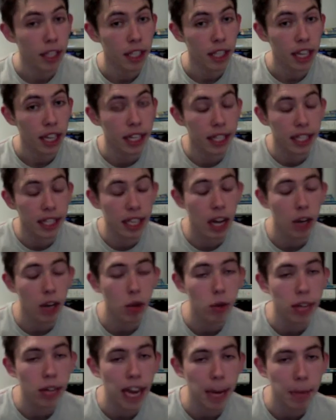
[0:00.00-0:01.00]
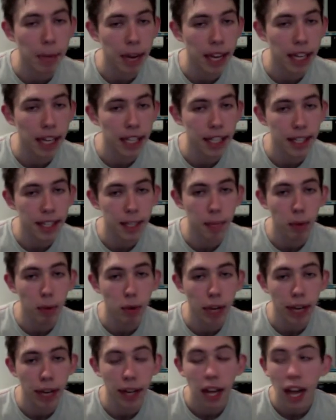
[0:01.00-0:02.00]
It's, called uh, called It's in
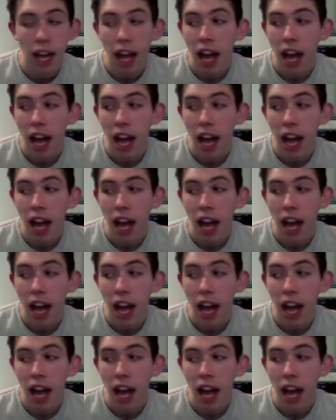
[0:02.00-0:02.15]
Spalding.